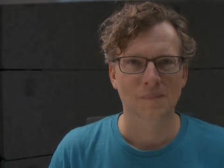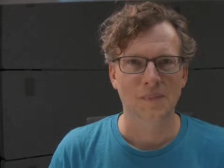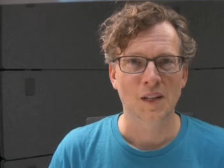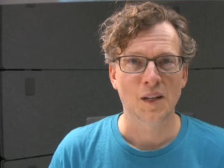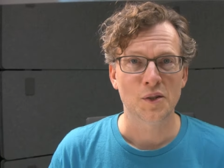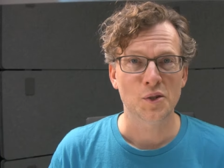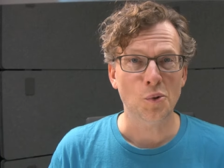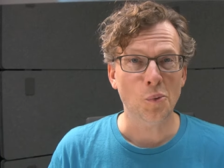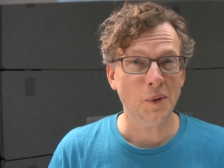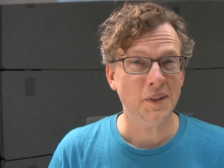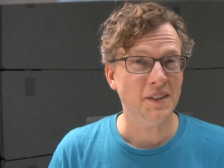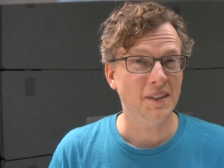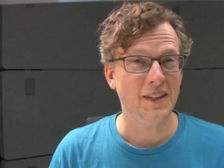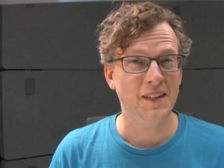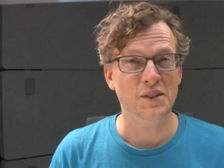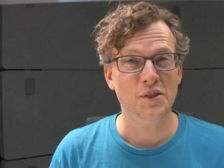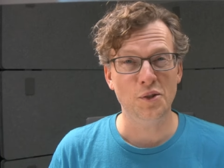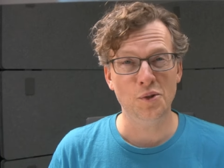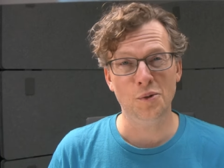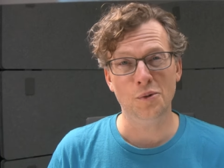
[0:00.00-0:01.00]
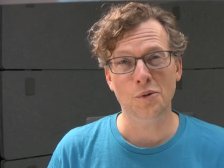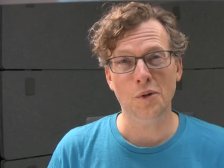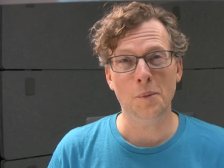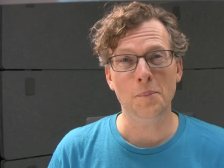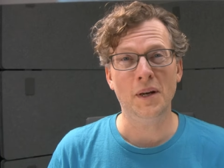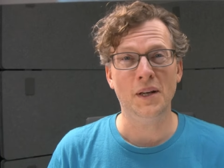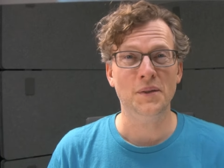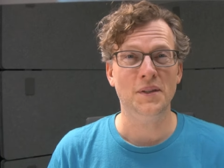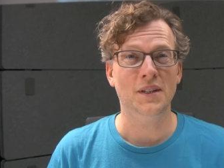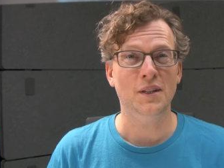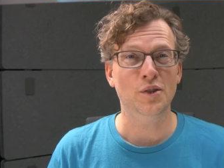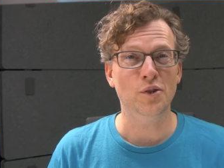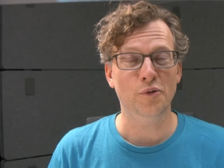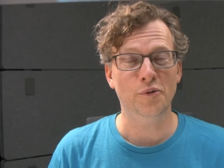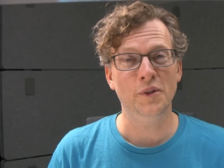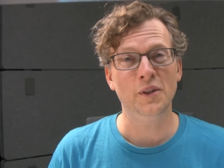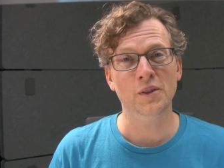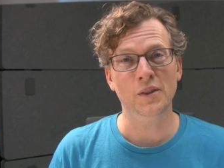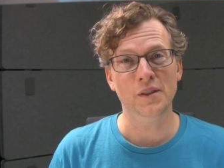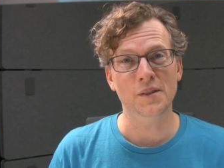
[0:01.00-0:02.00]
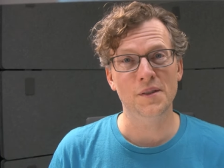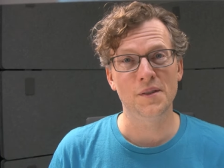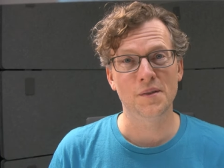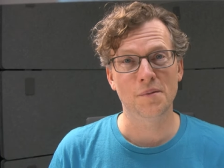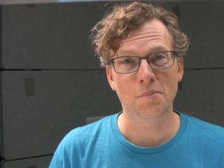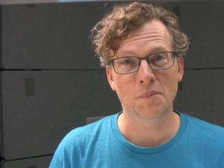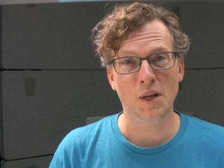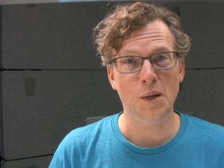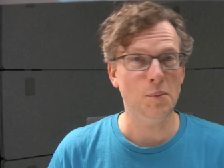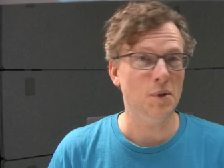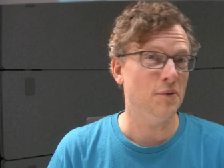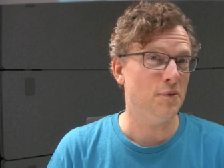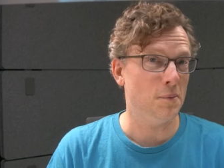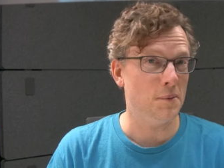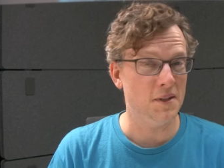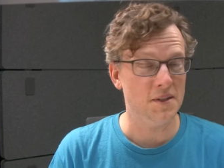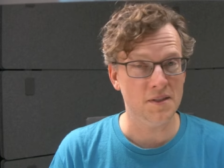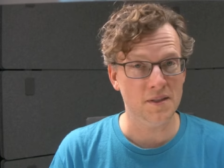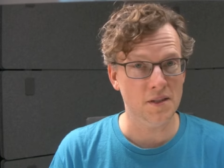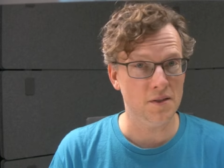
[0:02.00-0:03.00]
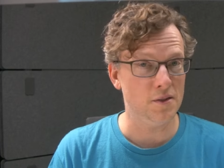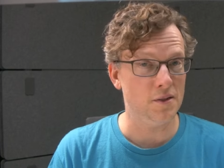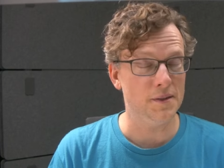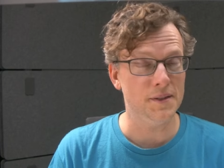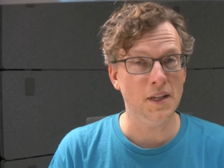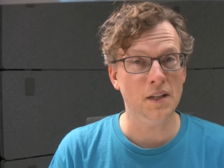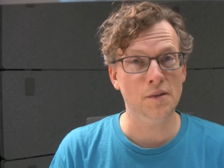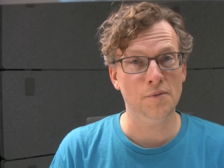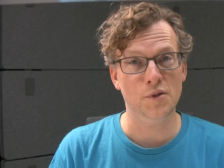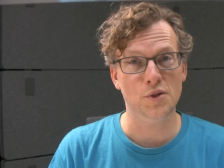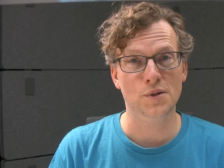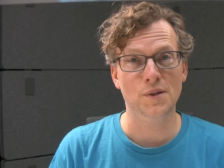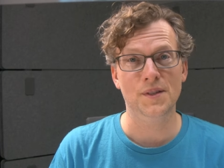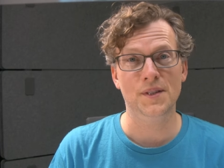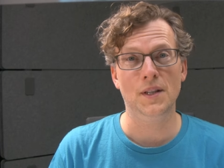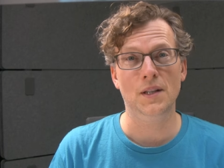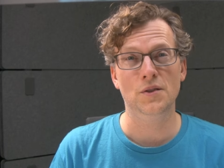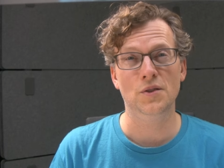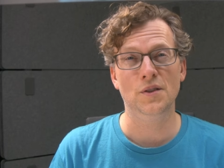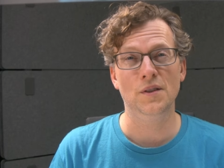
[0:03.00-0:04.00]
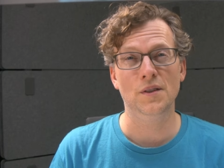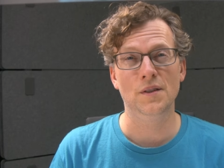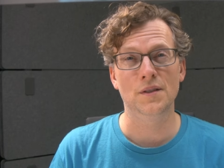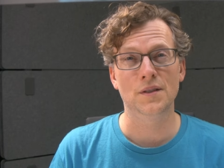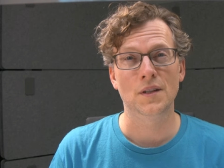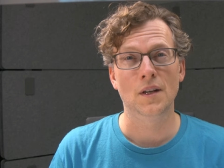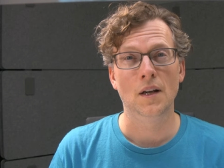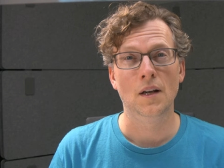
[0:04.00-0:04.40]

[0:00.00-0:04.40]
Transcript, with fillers: So what can I do about the interference coming from these digital television stations?